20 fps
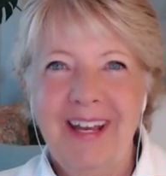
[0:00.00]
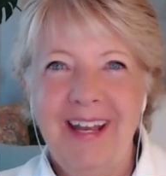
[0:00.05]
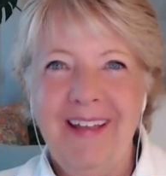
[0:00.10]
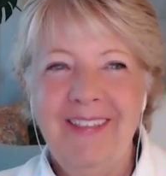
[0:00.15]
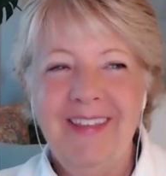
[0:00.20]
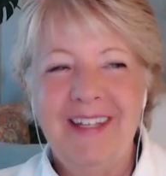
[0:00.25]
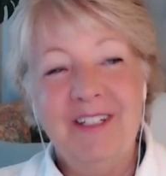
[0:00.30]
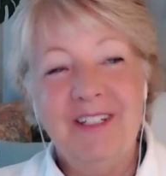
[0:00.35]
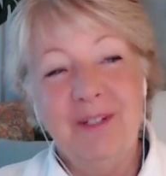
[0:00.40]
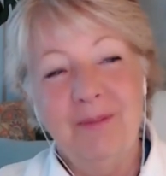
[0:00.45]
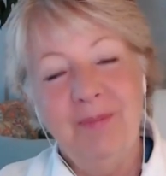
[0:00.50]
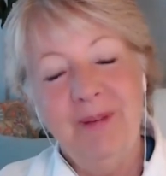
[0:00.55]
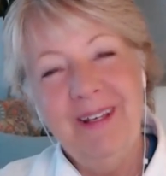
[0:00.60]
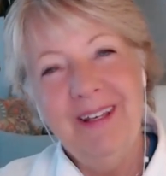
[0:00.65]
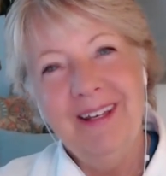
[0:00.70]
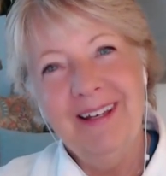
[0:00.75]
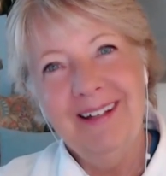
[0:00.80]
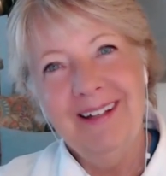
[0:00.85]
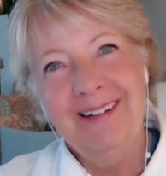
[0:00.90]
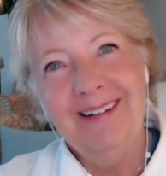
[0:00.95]
And then to be
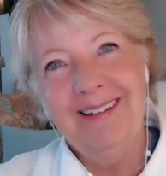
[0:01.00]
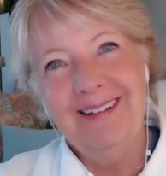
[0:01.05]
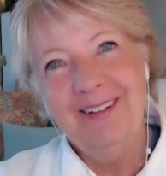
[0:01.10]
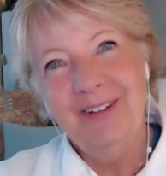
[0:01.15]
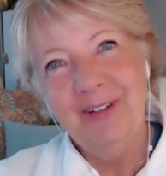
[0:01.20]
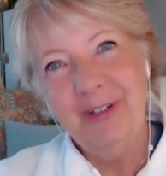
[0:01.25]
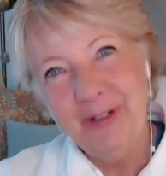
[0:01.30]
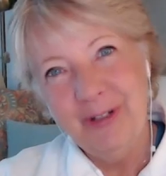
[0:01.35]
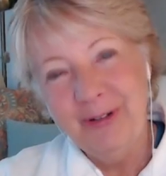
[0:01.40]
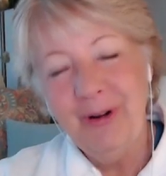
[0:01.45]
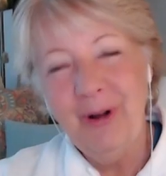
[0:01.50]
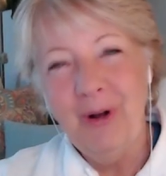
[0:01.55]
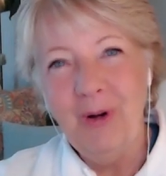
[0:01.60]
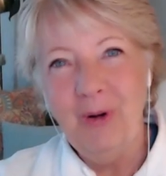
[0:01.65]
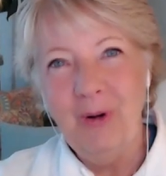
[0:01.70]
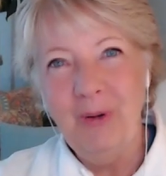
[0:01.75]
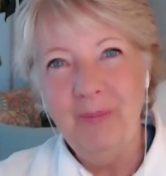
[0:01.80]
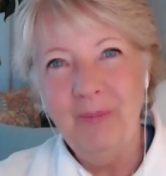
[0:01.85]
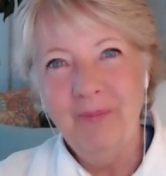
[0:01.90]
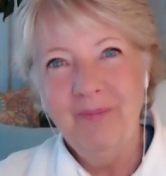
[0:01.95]
at her
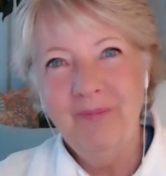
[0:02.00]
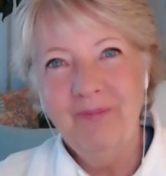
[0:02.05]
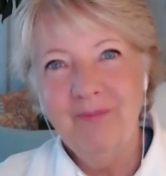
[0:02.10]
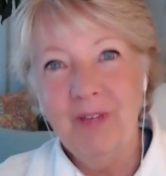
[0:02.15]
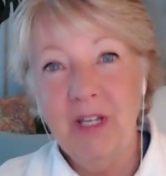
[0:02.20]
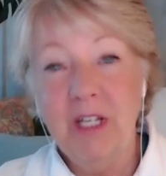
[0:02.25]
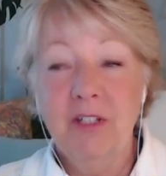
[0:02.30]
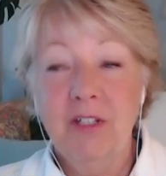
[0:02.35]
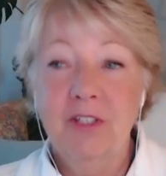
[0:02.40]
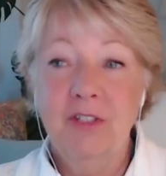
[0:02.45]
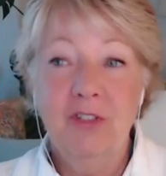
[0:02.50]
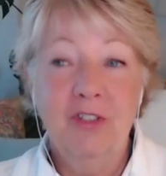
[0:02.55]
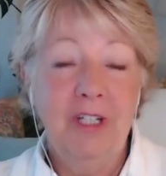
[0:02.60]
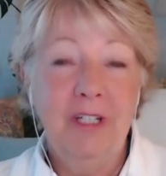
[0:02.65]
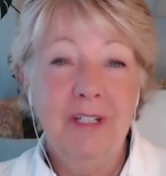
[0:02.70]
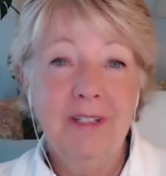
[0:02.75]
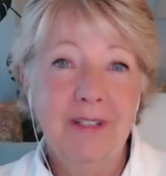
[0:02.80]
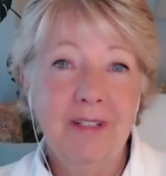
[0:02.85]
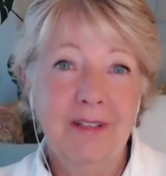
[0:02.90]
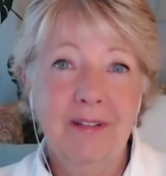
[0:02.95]
home, because
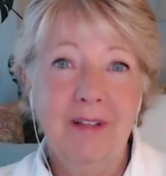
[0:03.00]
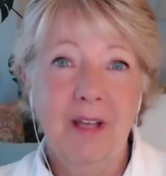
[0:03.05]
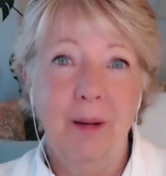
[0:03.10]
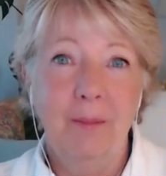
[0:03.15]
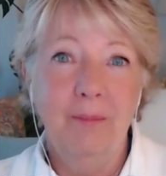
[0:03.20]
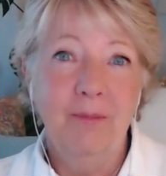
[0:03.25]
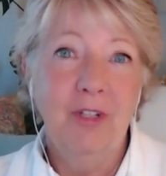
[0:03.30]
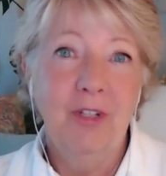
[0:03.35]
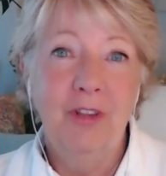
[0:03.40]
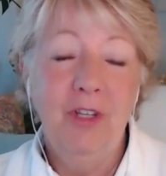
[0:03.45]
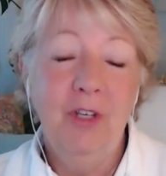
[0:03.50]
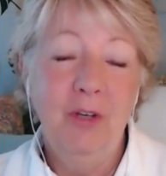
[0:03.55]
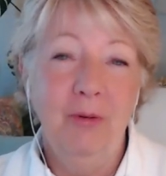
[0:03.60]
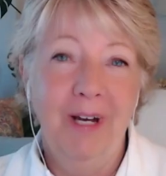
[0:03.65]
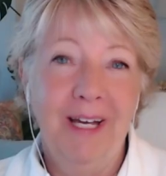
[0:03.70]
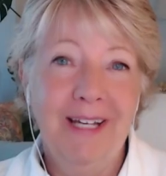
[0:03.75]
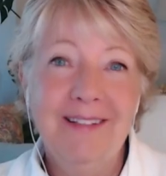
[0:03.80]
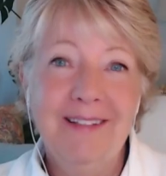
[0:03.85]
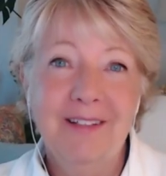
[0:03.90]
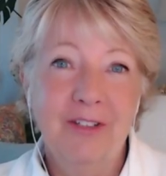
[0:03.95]
she's come to the
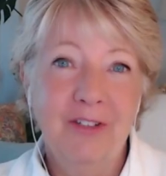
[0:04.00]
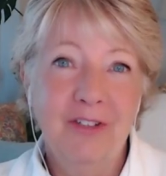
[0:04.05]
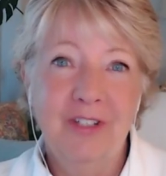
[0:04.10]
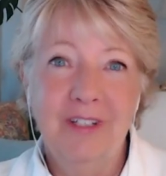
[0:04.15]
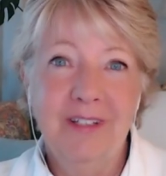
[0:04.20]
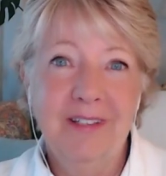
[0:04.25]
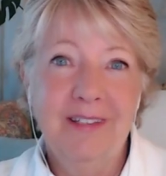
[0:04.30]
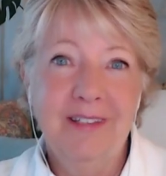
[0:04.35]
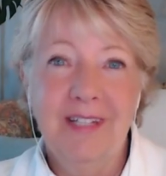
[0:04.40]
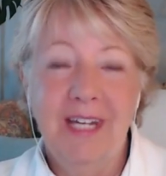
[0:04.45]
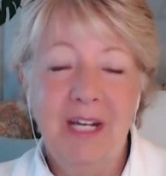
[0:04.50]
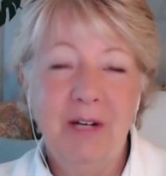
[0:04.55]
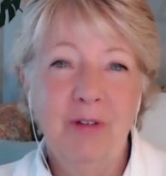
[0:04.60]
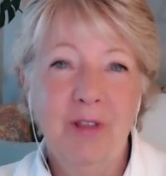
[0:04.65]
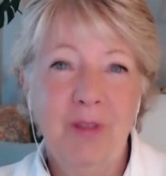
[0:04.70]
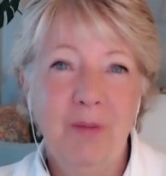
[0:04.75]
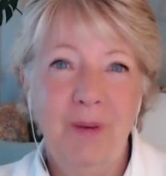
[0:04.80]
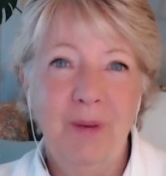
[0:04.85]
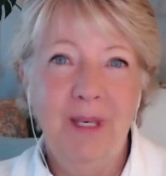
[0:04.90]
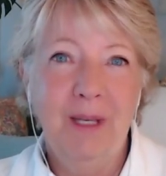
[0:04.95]
US and she's stayed with
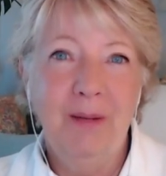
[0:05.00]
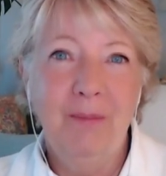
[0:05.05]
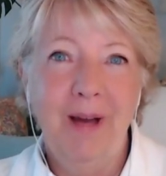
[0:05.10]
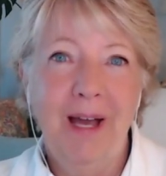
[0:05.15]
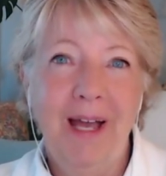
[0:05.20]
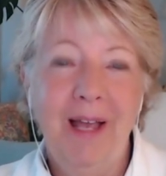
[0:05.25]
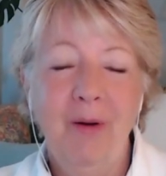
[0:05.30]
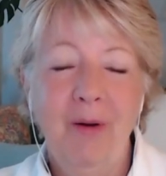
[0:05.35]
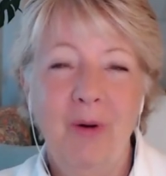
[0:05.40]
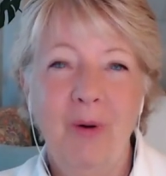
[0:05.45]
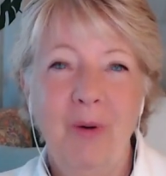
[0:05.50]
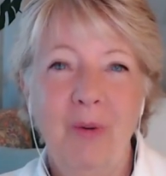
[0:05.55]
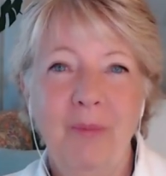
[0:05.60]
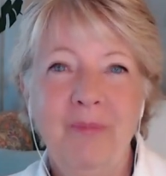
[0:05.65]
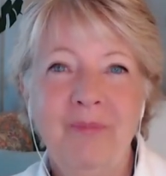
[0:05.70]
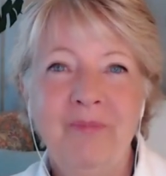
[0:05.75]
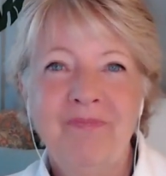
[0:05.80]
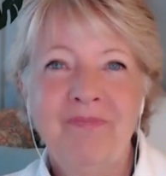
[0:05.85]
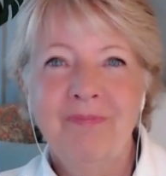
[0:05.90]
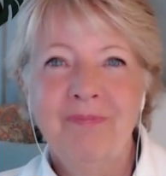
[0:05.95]
me in my home,
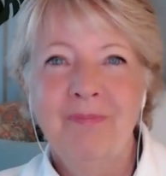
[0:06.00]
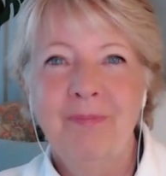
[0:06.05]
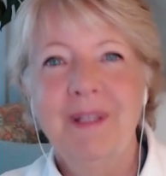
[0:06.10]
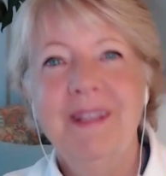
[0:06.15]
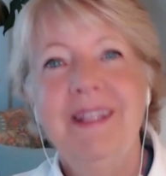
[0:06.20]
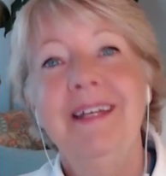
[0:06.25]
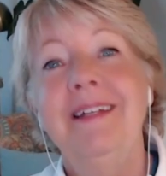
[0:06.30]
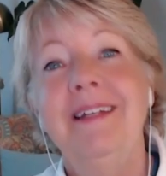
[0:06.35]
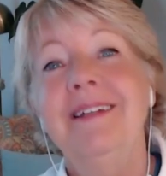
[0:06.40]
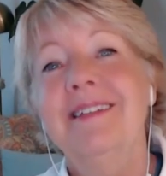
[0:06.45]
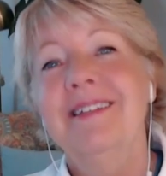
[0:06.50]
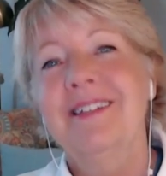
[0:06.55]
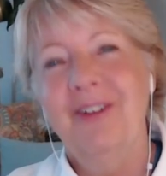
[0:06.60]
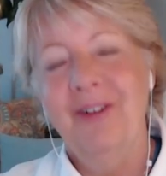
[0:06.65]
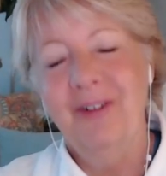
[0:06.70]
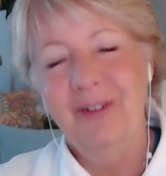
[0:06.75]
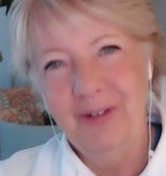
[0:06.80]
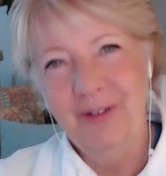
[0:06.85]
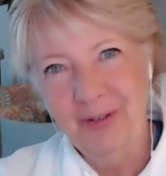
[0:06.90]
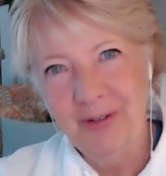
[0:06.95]
but then to
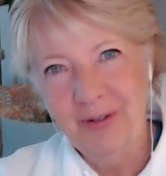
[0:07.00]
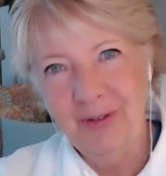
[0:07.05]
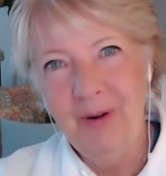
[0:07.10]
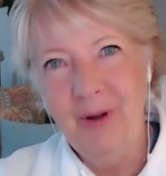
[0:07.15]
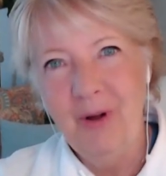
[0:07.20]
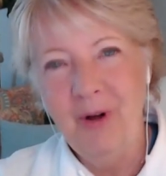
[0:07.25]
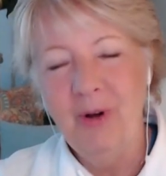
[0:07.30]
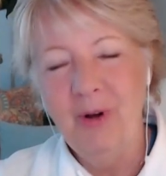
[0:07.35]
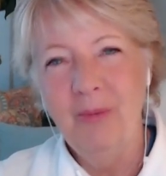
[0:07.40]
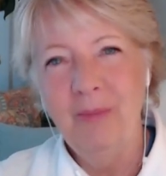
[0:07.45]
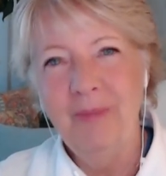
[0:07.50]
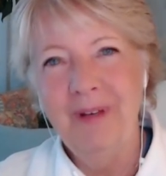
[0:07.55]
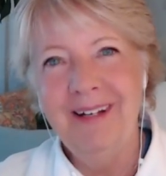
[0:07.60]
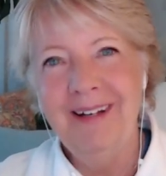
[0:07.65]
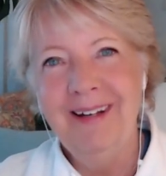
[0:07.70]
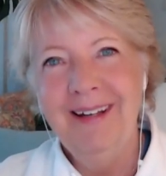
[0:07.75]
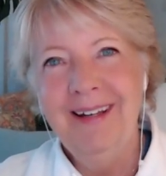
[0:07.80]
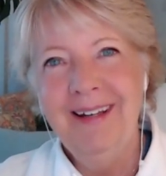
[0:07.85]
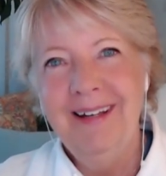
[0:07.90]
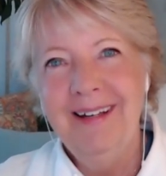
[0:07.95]
go to her home
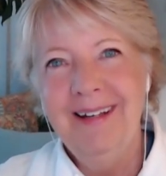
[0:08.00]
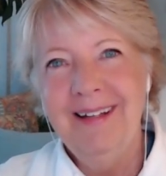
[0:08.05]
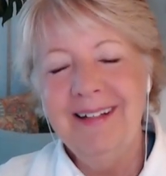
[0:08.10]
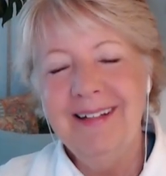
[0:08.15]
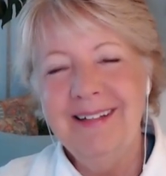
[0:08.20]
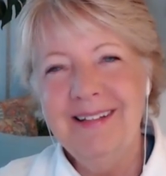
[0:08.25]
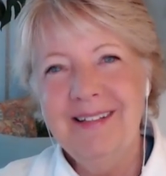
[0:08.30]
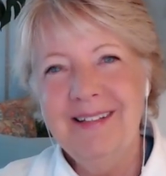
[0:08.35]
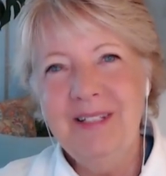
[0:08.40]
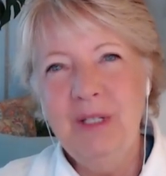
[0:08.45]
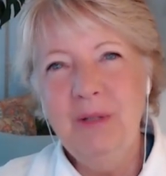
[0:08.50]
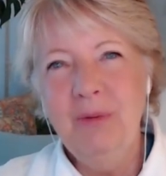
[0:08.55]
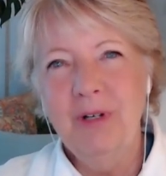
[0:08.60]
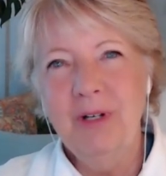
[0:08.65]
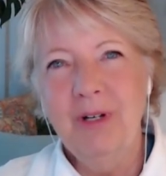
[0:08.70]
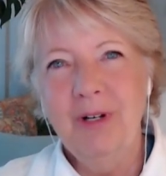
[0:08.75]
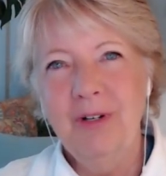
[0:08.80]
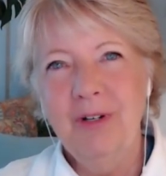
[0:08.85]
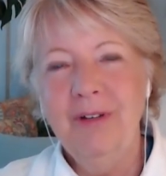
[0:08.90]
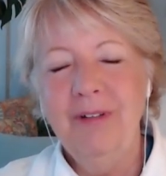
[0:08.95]
and, and see
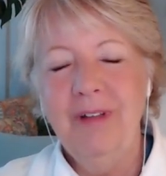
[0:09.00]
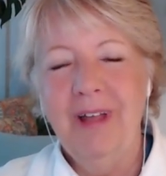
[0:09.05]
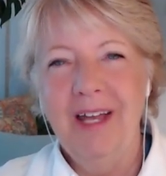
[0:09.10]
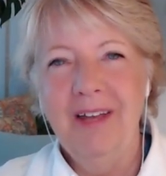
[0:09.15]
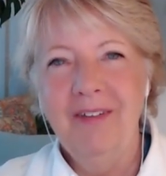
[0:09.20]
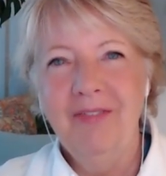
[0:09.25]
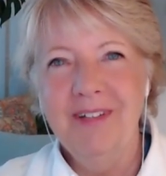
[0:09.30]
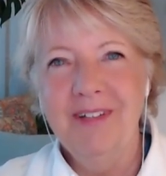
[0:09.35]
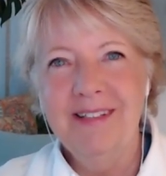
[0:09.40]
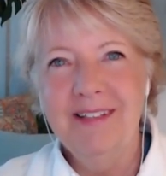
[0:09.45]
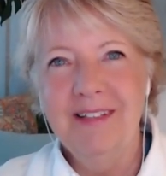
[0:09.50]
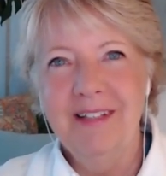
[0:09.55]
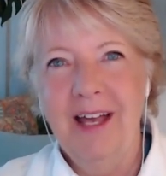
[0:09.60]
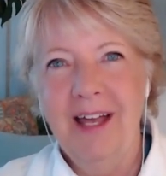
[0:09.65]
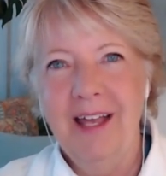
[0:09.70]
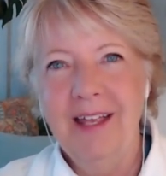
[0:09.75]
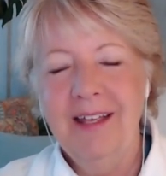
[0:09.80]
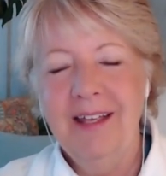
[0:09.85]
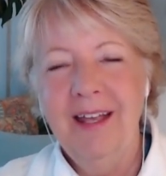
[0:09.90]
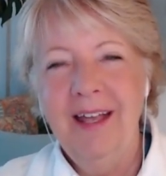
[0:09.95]
what her life is
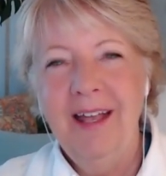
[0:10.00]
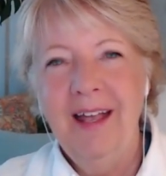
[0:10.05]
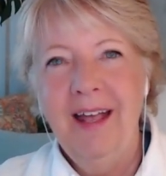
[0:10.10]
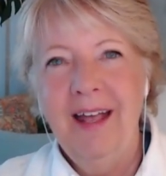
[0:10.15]
like.